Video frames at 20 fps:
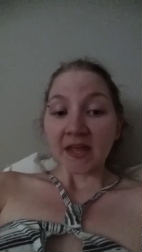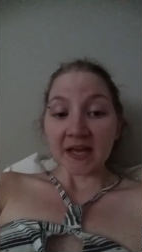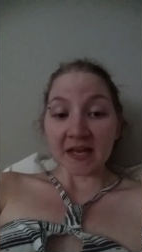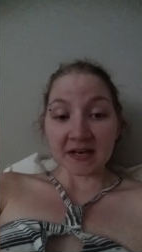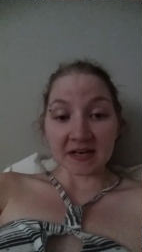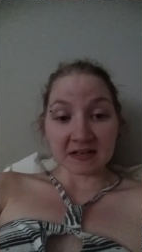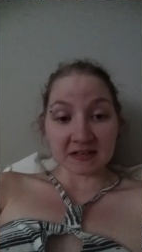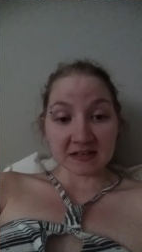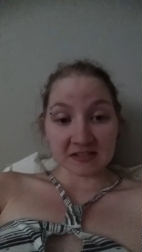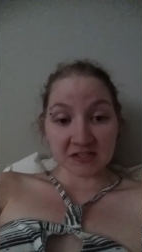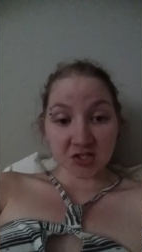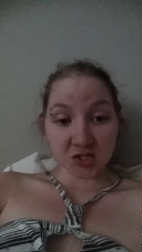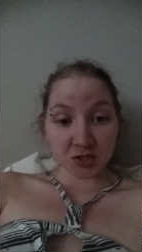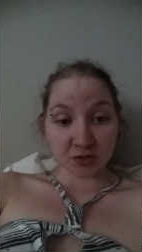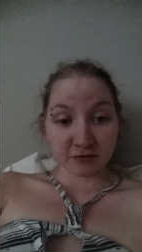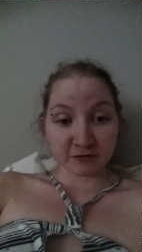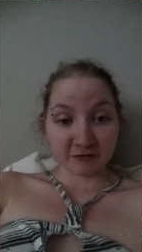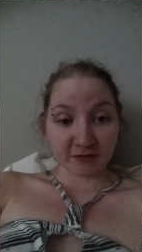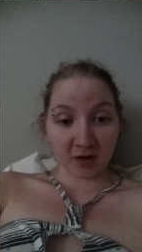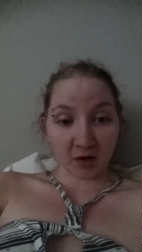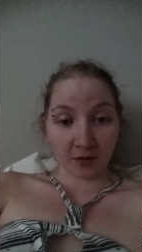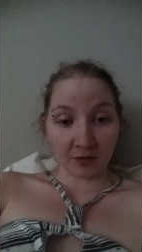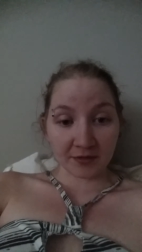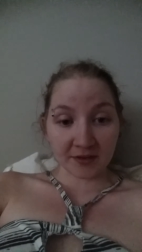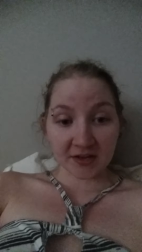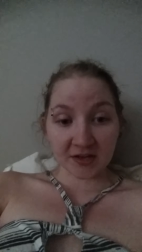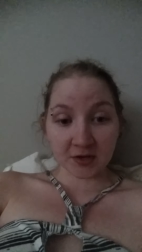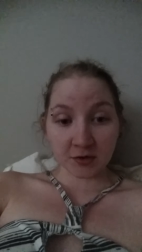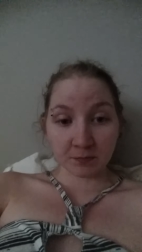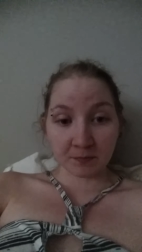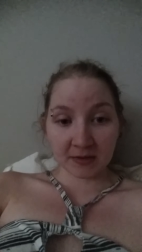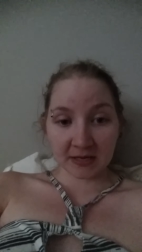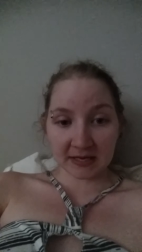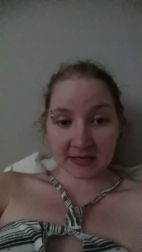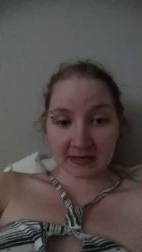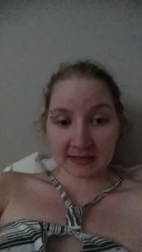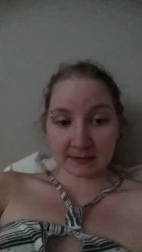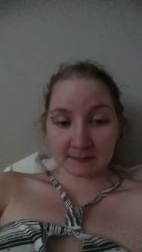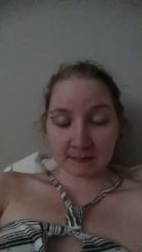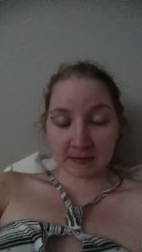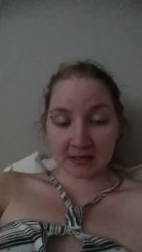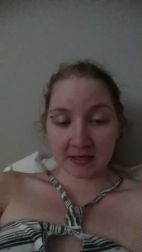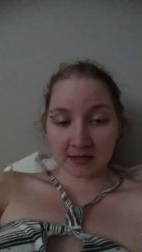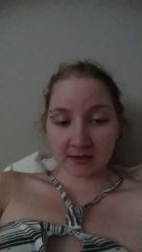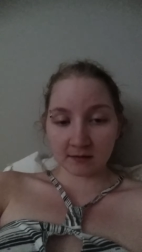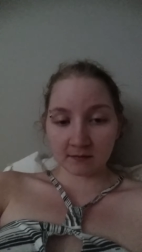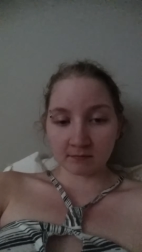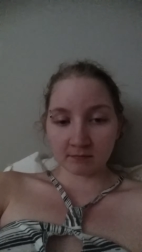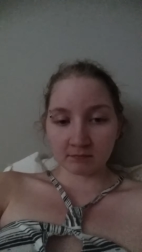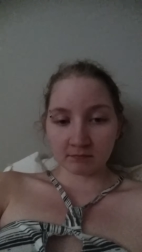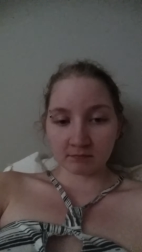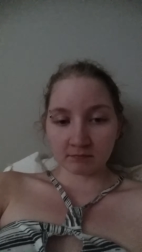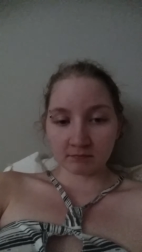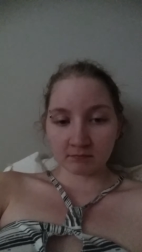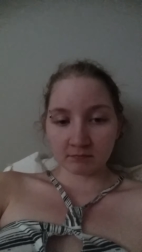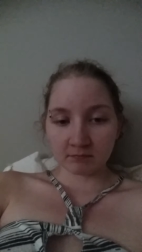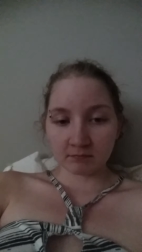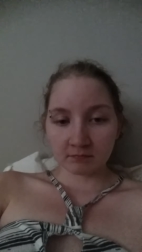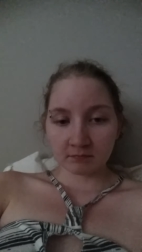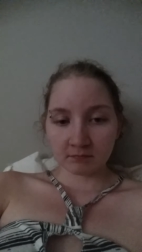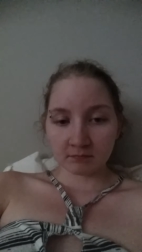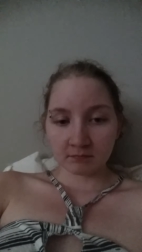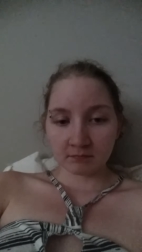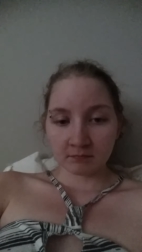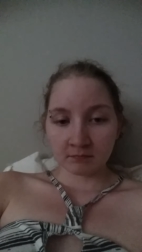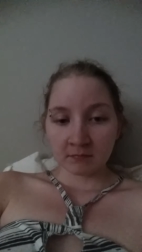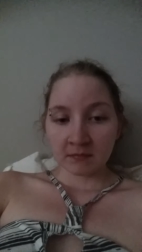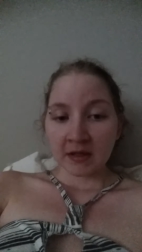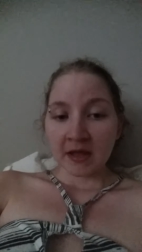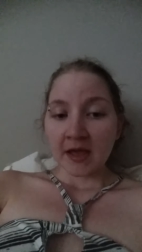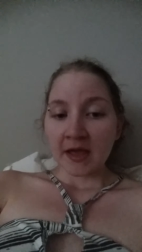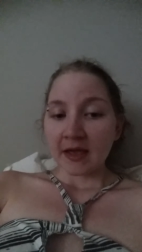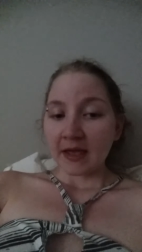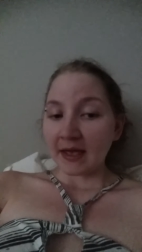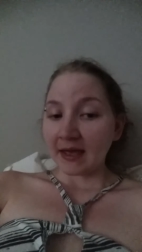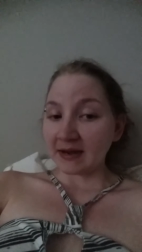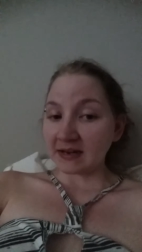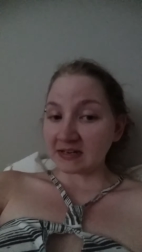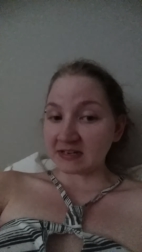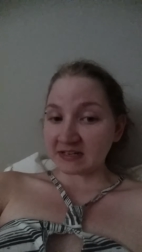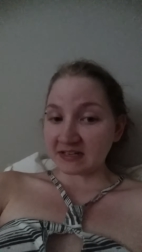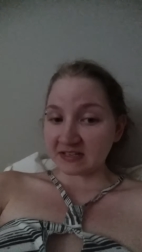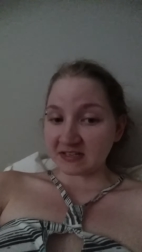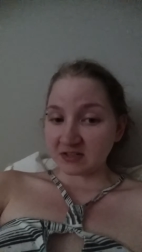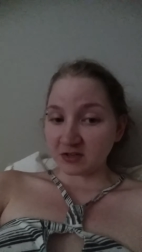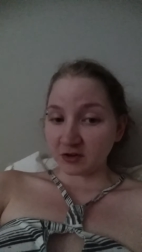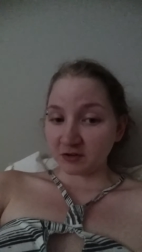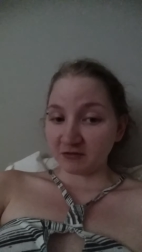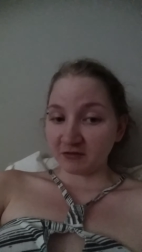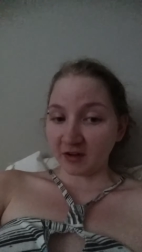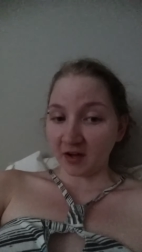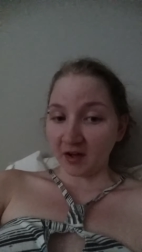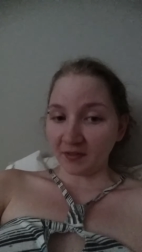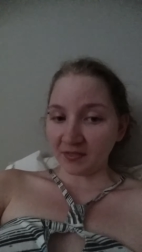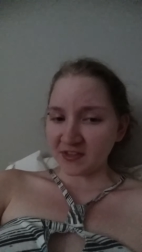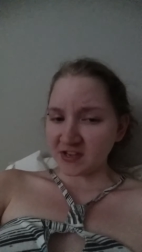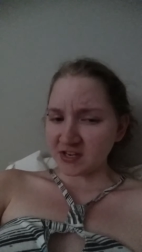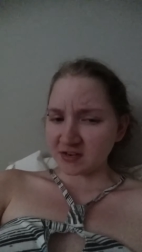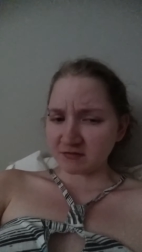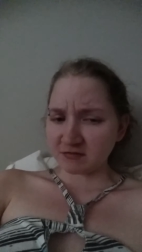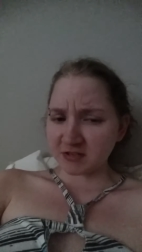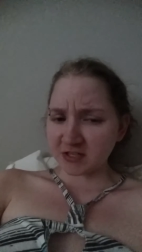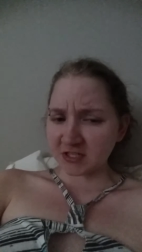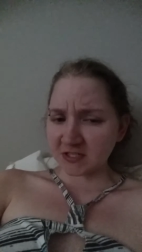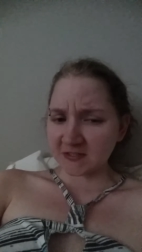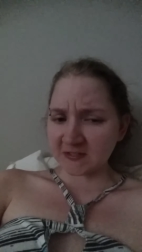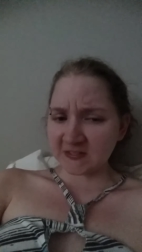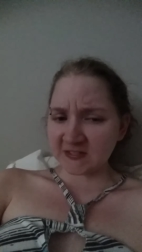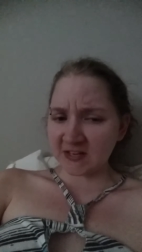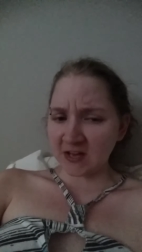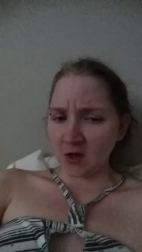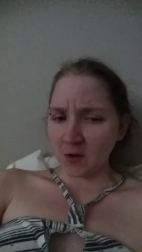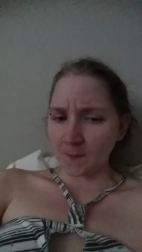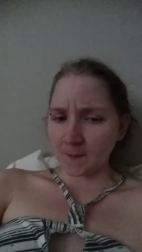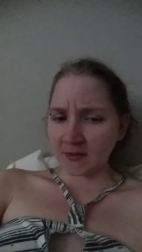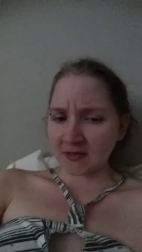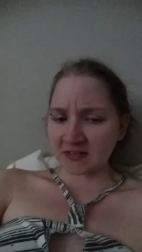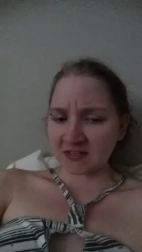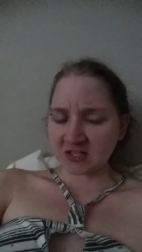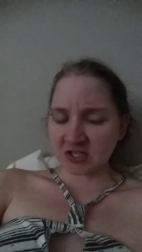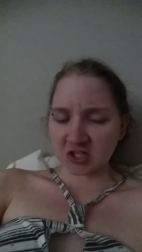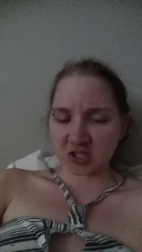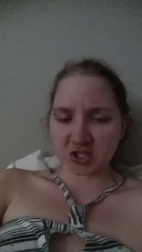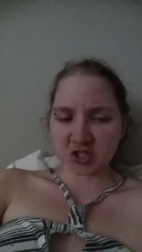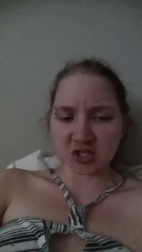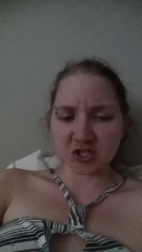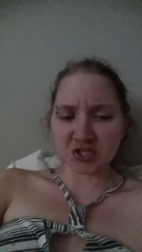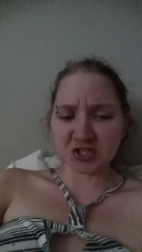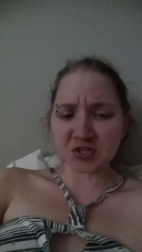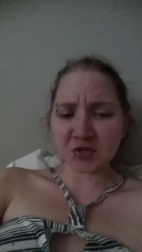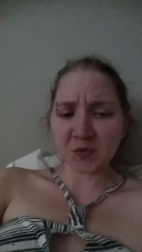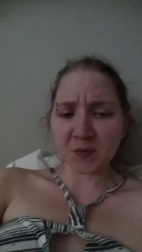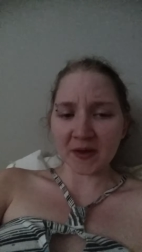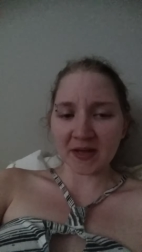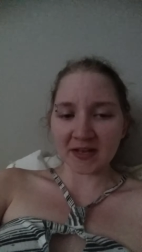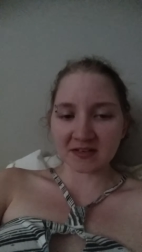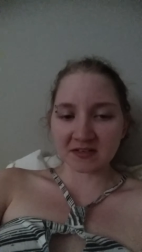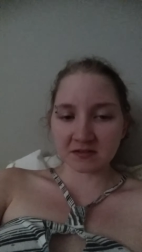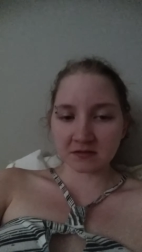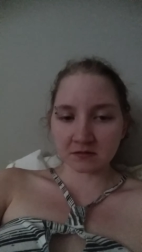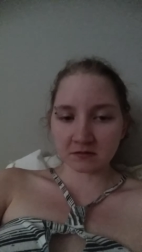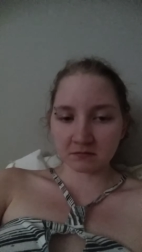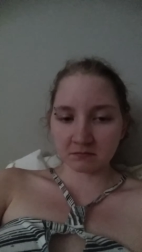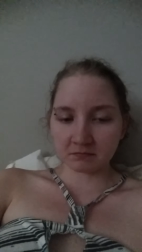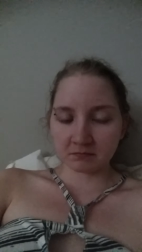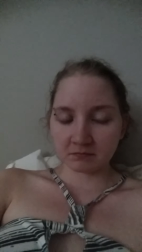And it is your fault that you pity me. And it is your fault that you just tell me to just do it.